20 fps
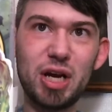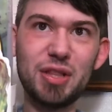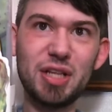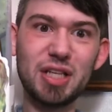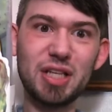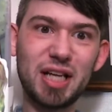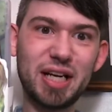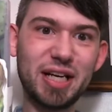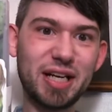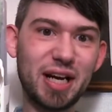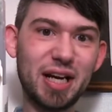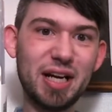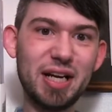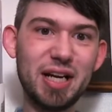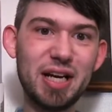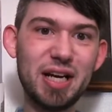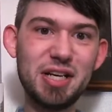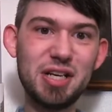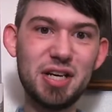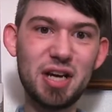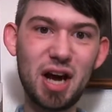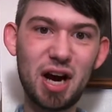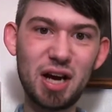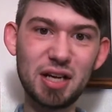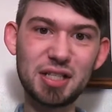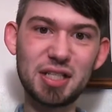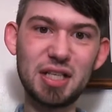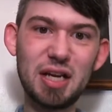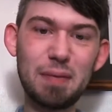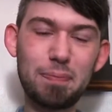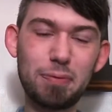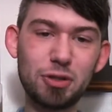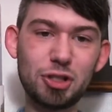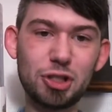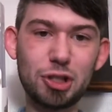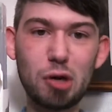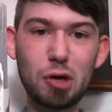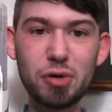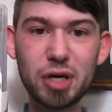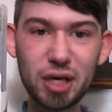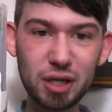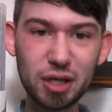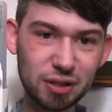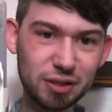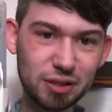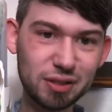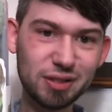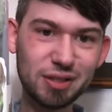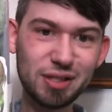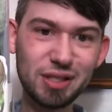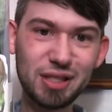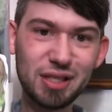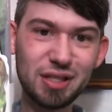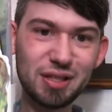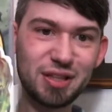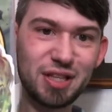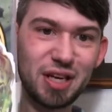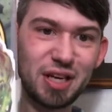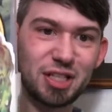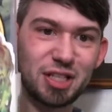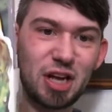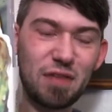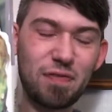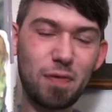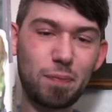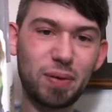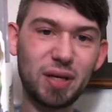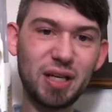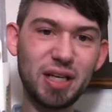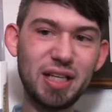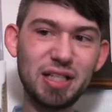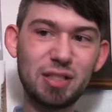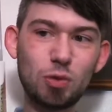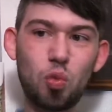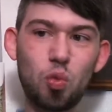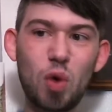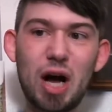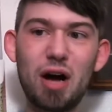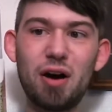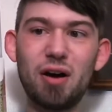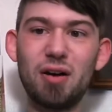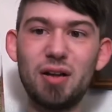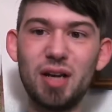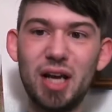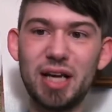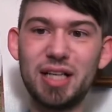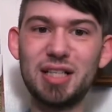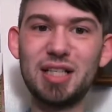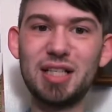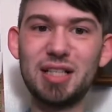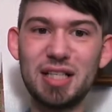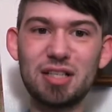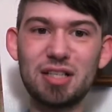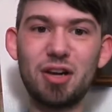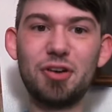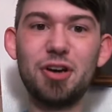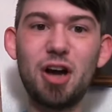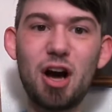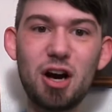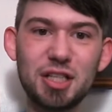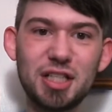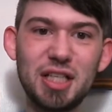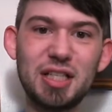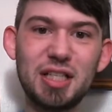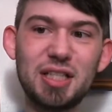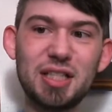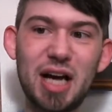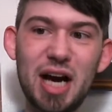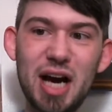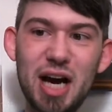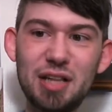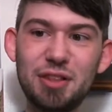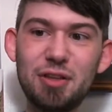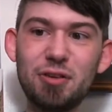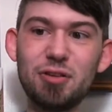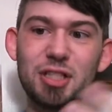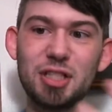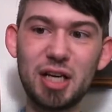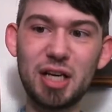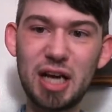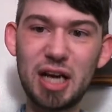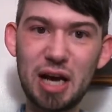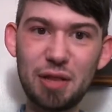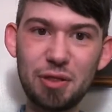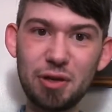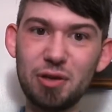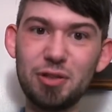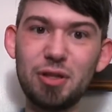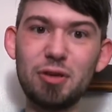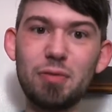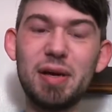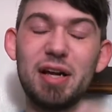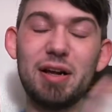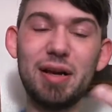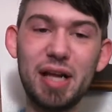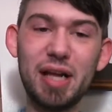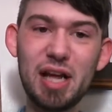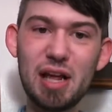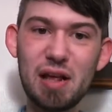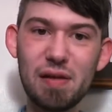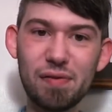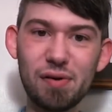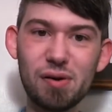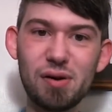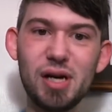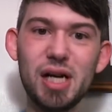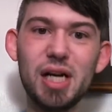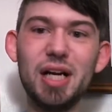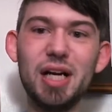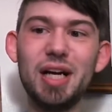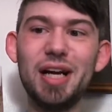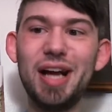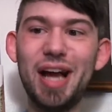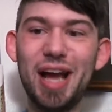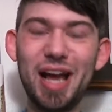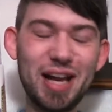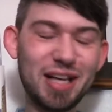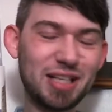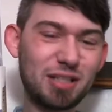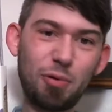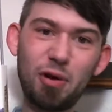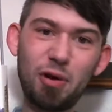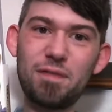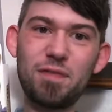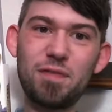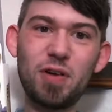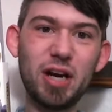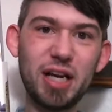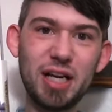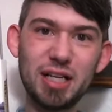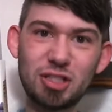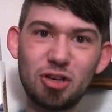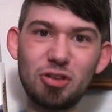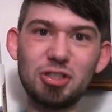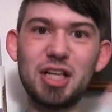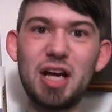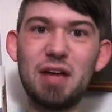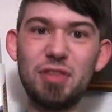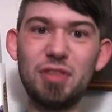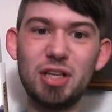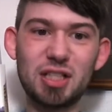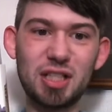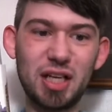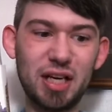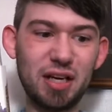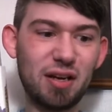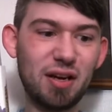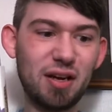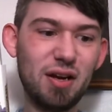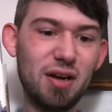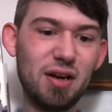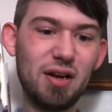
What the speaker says: this like Nazi persona, the chief of police, while like since he's on Noxie's side, they're being evil, and it's pretty funny. He starts to have this like,